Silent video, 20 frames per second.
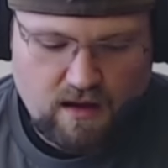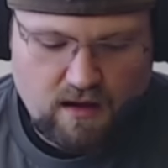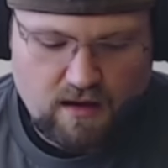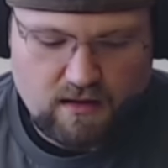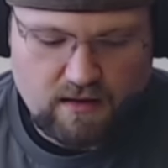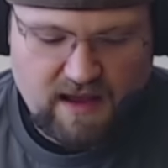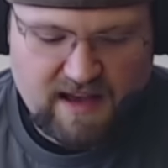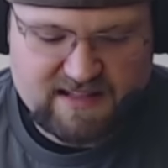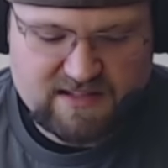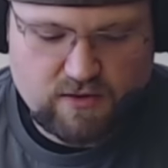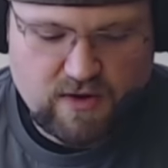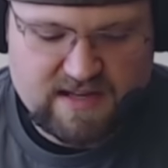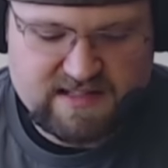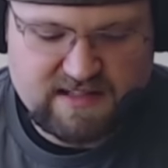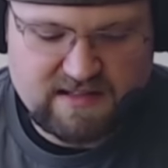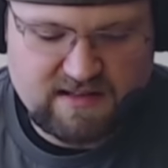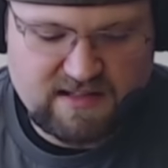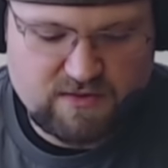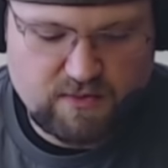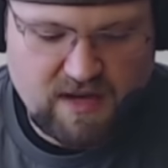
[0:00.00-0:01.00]
Last
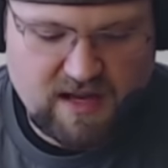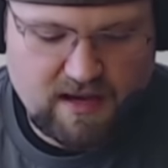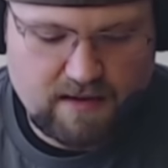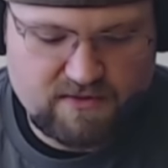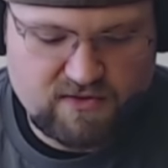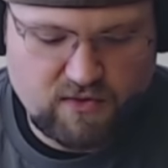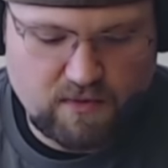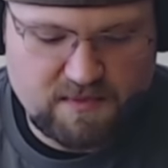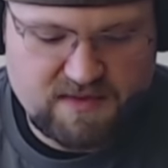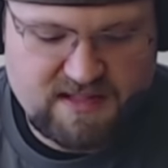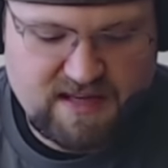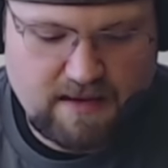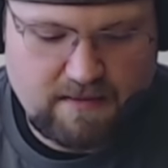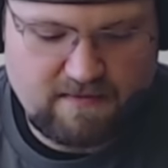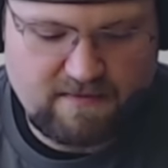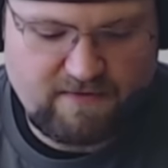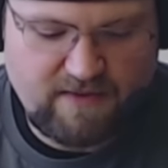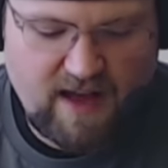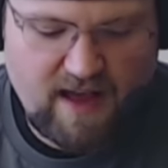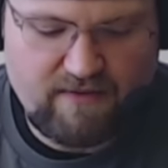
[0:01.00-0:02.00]
question this week comes from
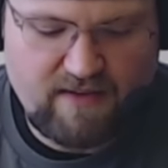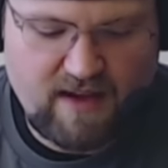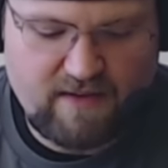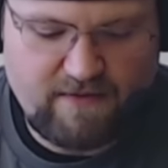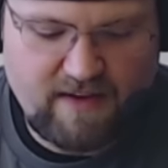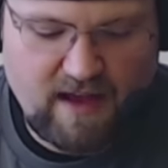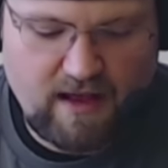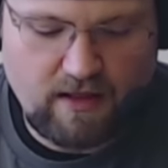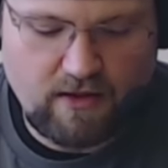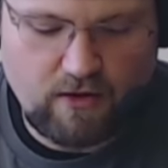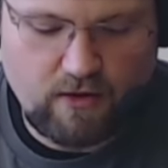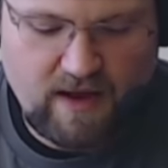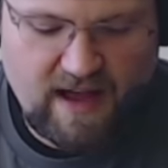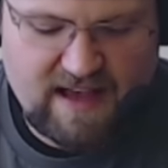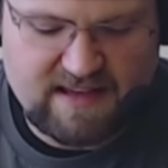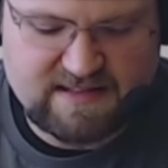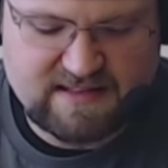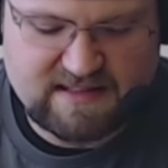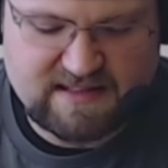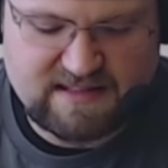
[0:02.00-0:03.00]
Tim five F L, who
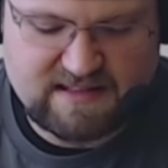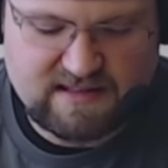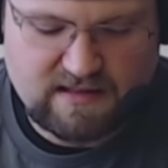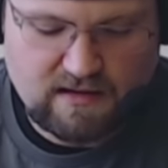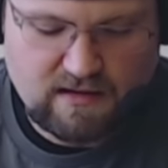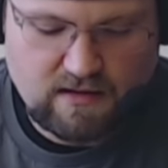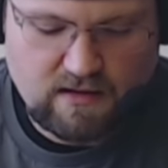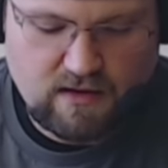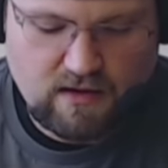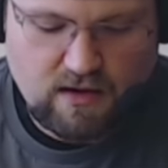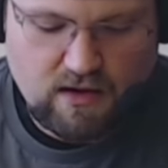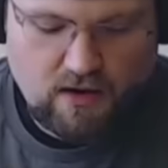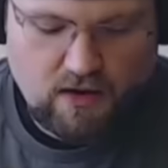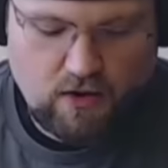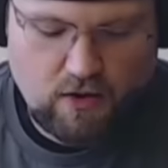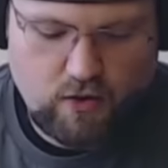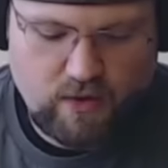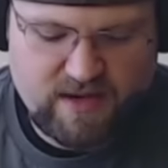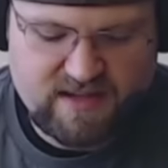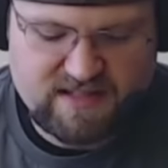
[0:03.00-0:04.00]
asks,
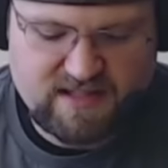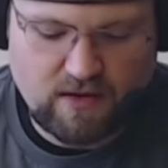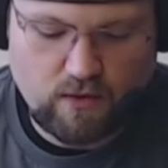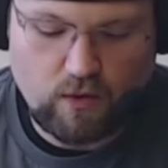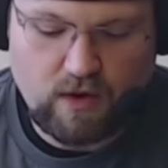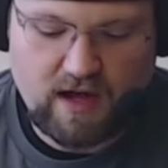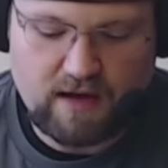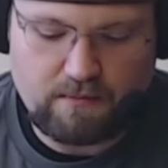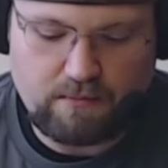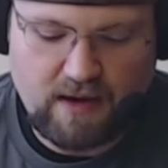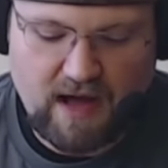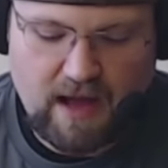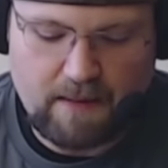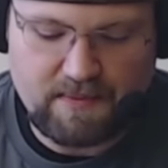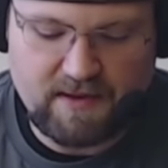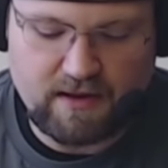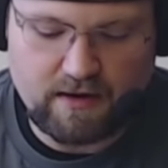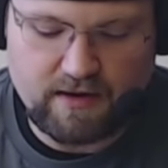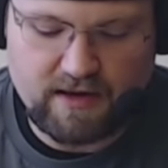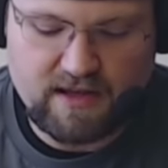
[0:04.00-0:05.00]
who is the one
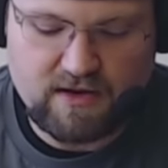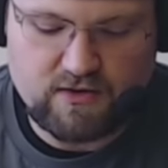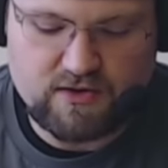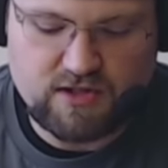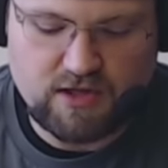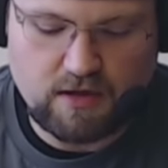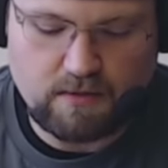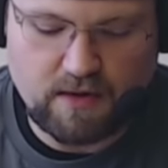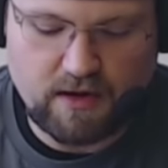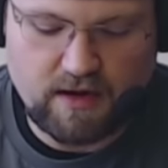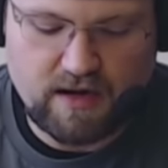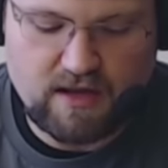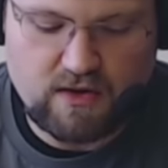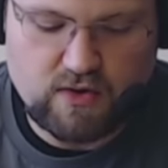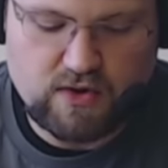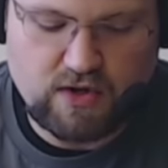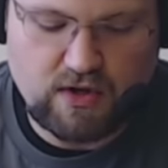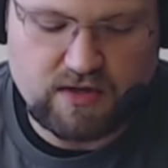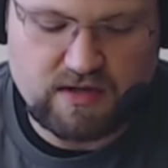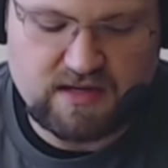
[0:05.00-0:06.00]
popular YouTuber you
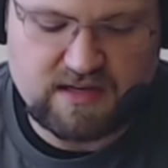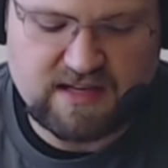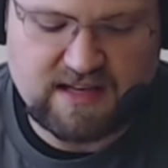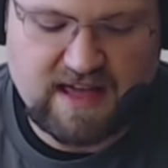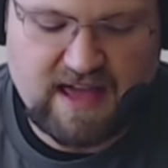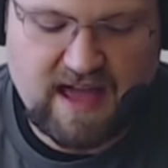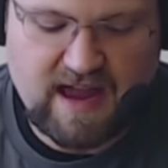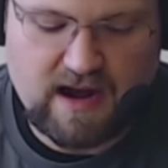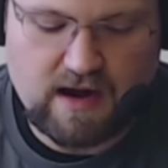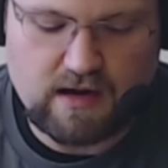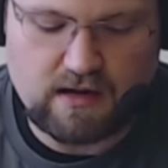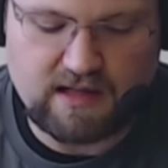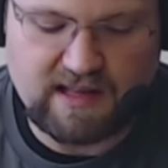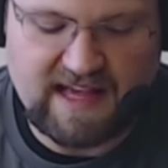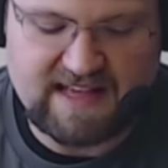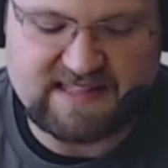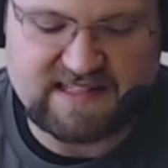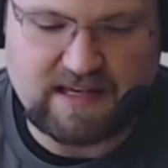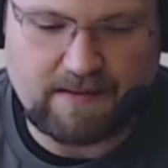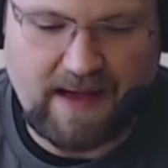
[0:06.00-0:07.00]
couldn't care
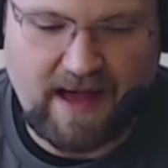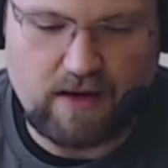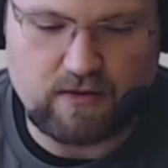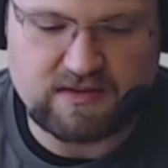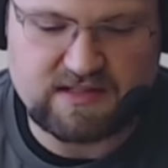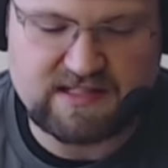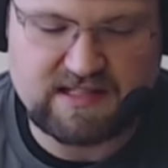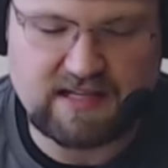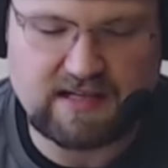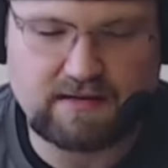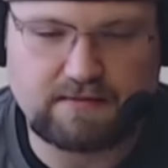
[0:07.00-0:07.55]
less about?